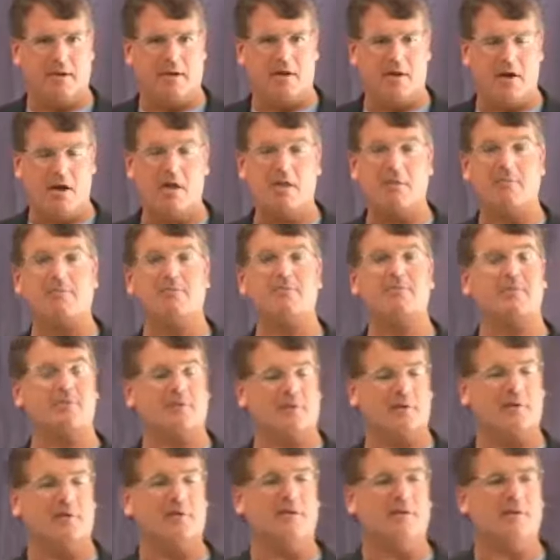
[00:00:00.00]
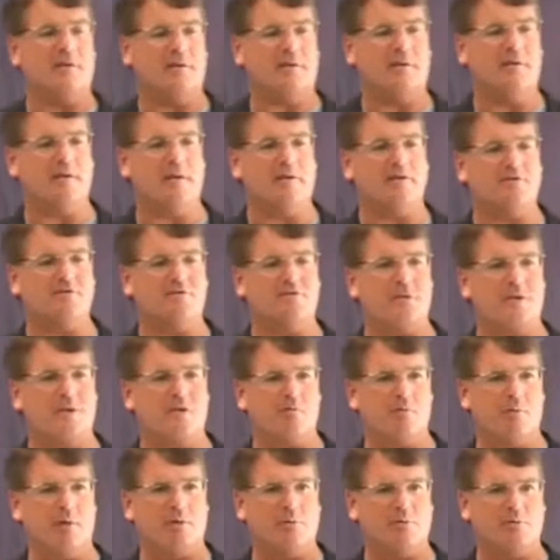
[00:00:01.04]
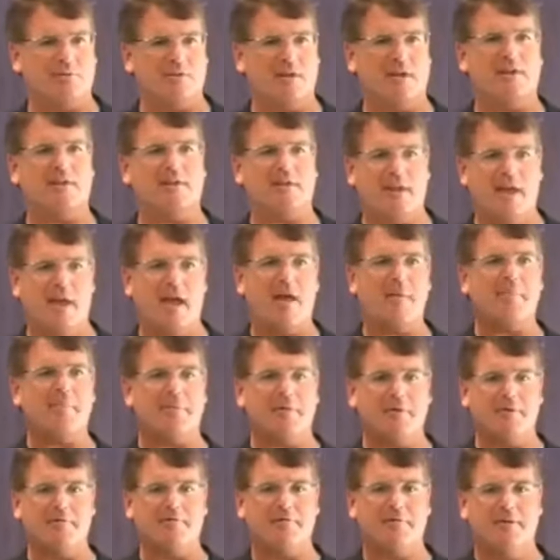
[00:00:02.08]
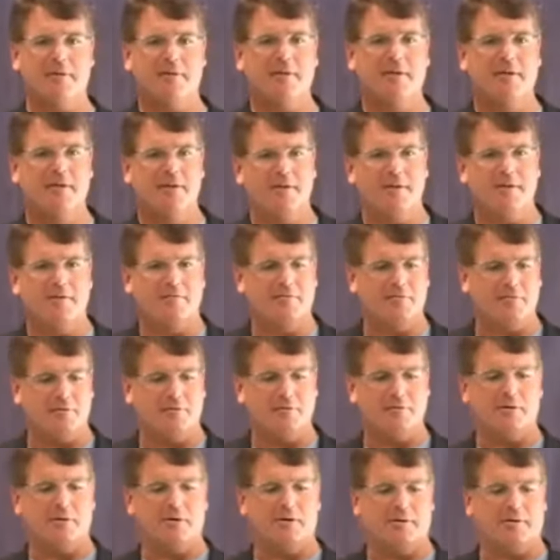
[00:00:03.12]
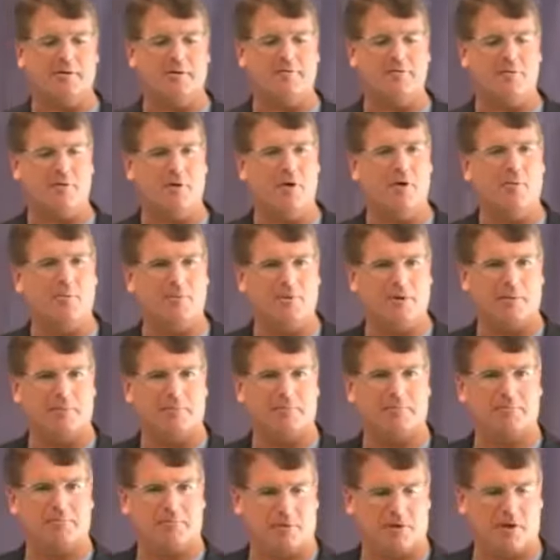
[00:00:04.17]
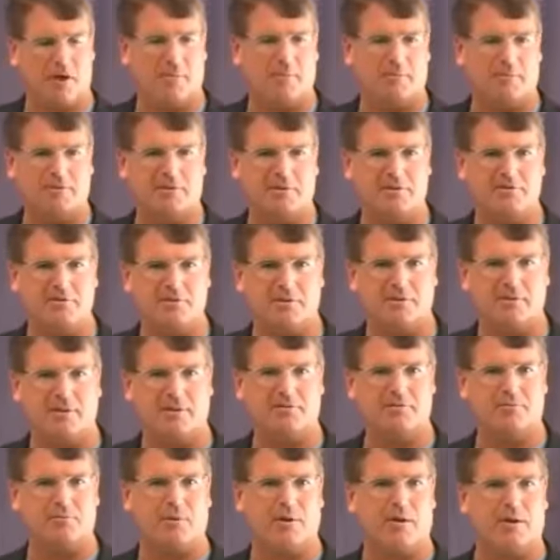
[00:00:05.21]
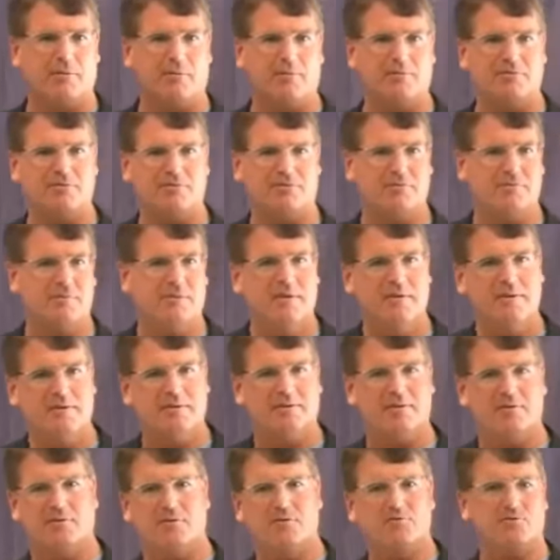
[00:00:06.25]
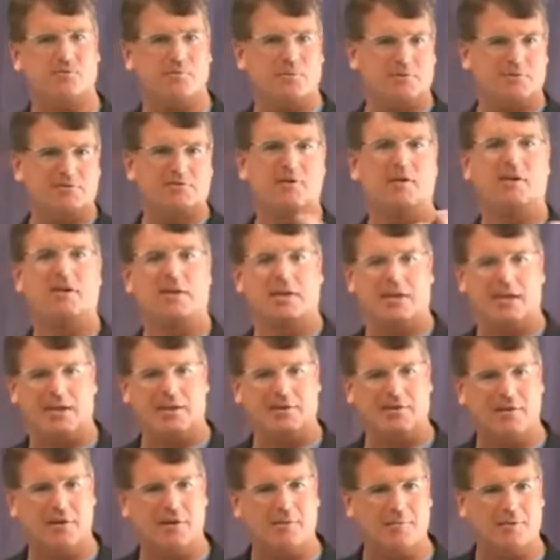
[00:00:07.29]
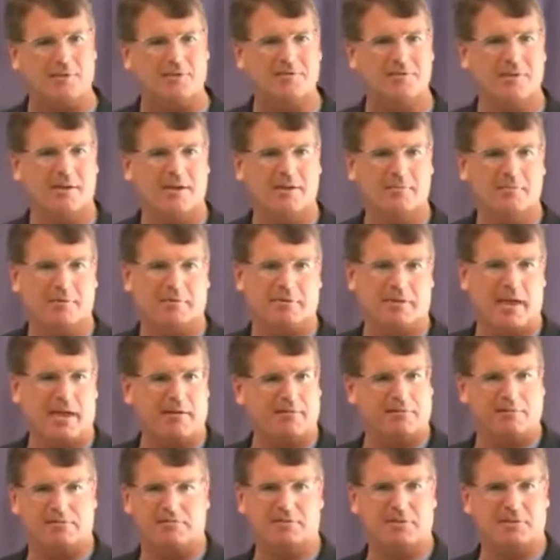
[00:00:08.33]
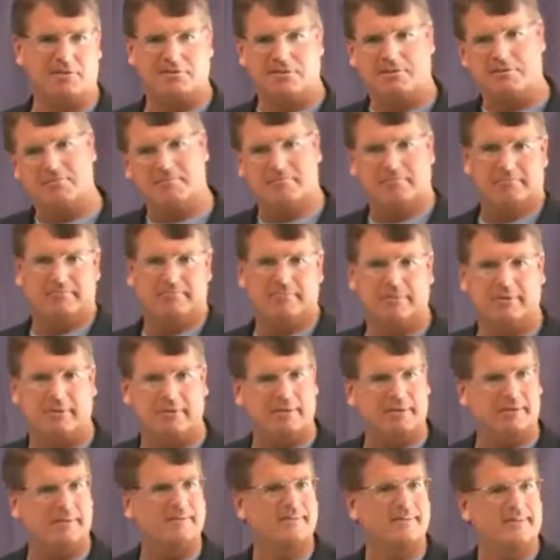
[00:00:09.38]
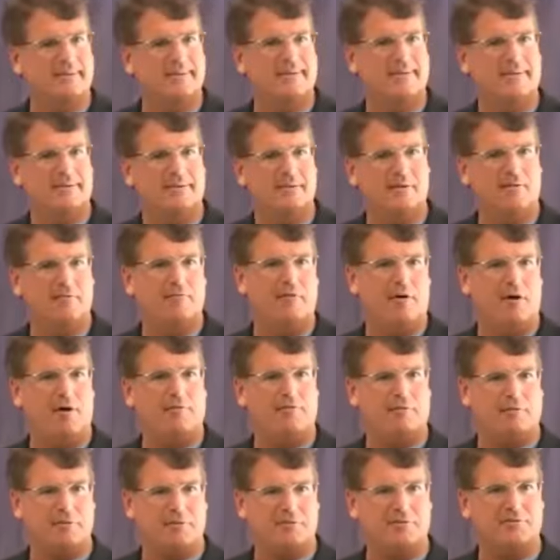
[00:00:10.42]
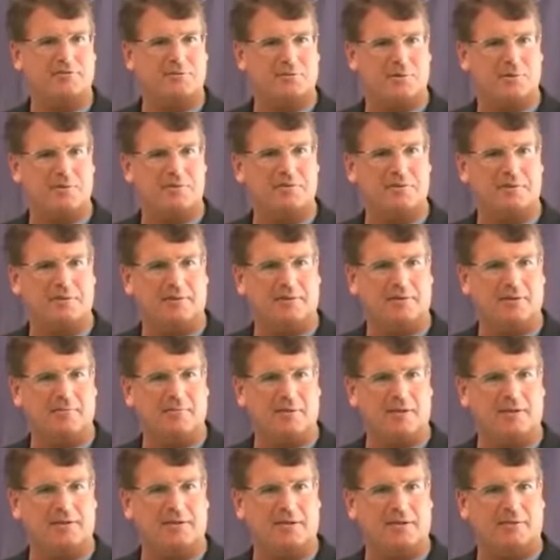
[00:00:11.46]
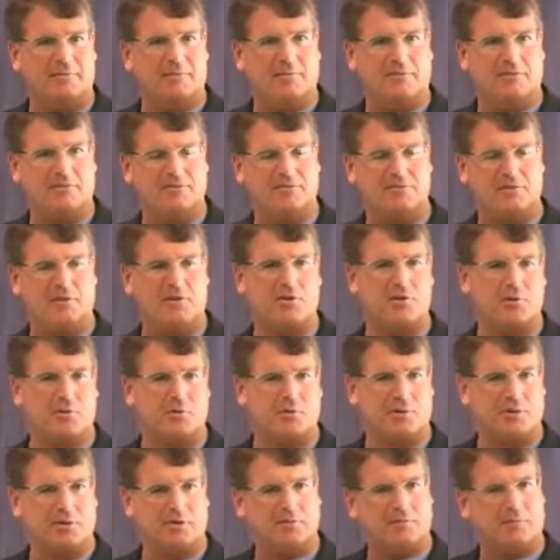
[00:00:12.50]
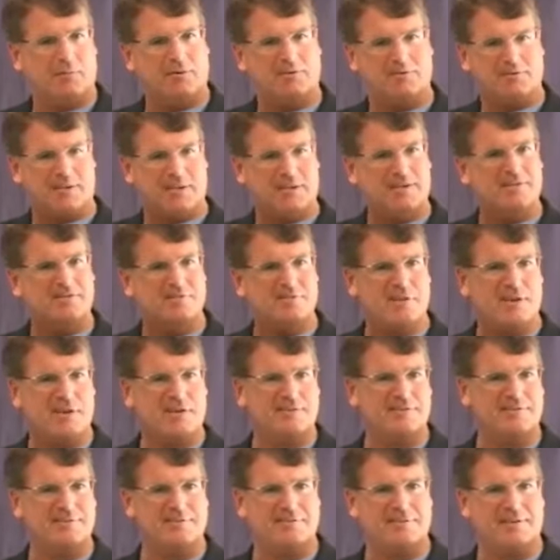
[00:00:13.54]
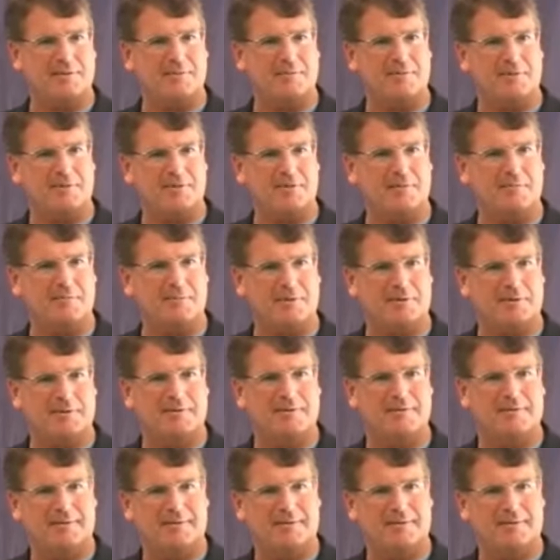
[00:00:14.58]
economists can understand what was likely to happen if you open up to competition. That's why you should be studying economics. But the average citizen, they'll fall for this sort of thing. They might like, the security of, what is it, Insight is the name of the company?